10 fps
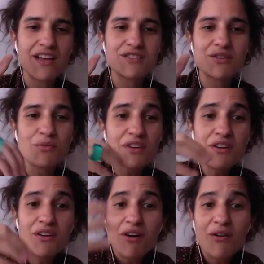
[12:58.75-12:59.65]
So we
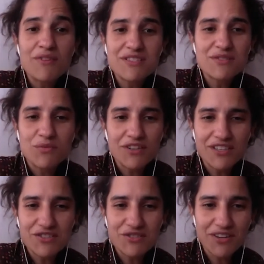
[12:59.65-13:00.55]
are always working
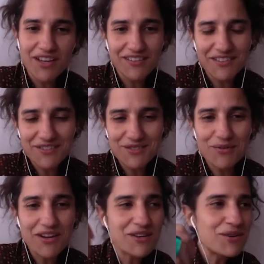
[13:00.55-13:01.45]
together. So
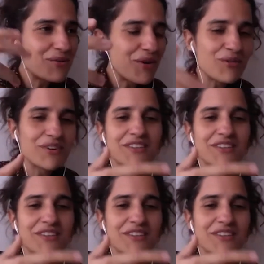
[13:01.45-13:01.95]
I know all of their